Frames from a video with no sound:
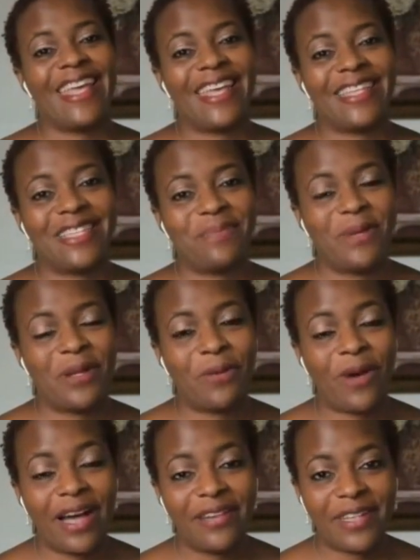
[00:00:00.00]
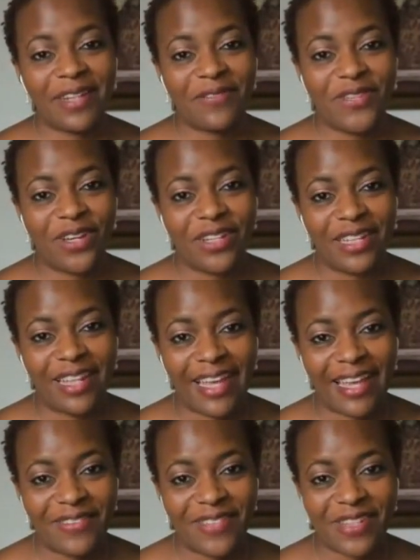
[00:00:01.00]
It's been a while that I've done a
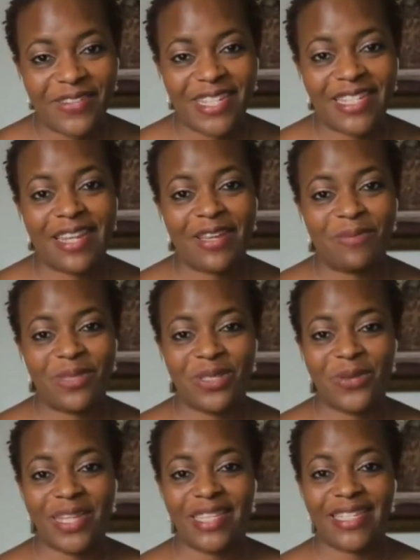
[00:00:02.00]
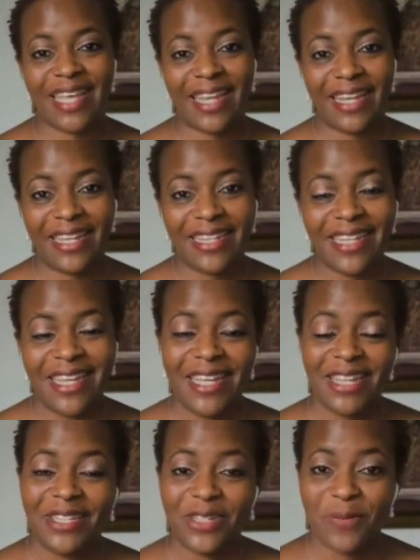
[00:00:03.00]
live series, and I'm so excited
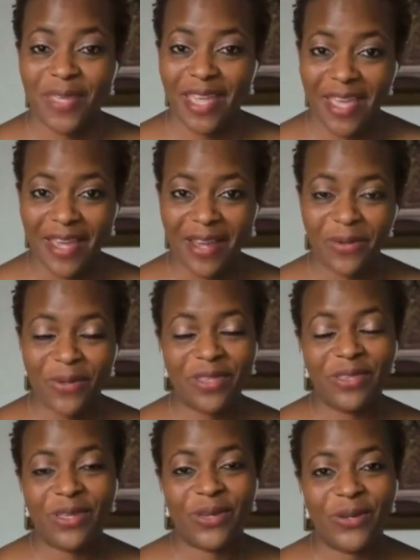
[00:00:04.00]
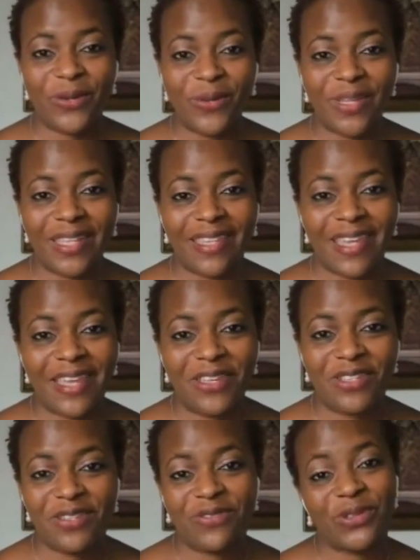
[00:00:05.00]
to be here with you.
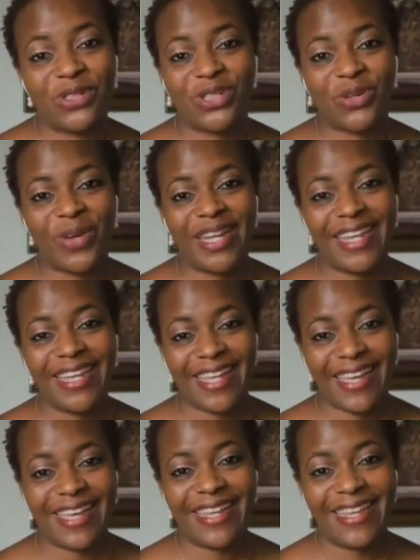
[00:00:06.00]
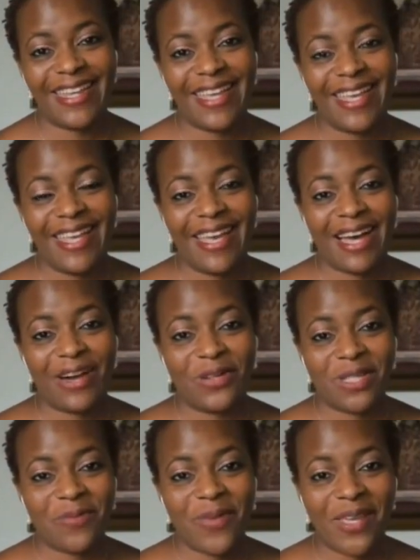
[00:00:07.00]
Thanks for joining in. How
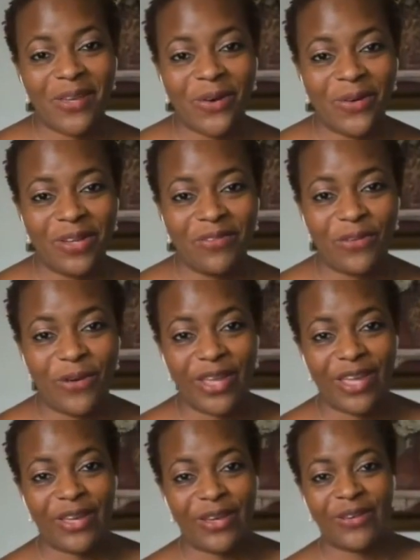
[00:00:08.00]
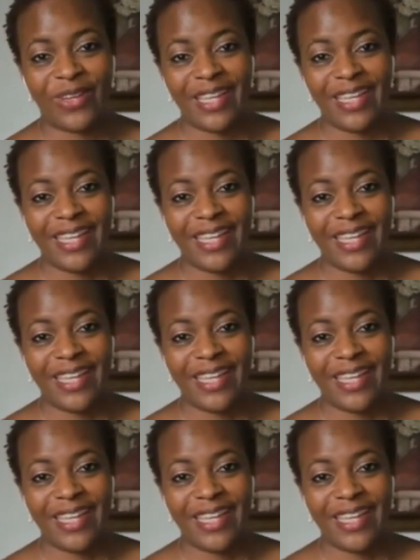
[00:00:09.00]
has it been going for you?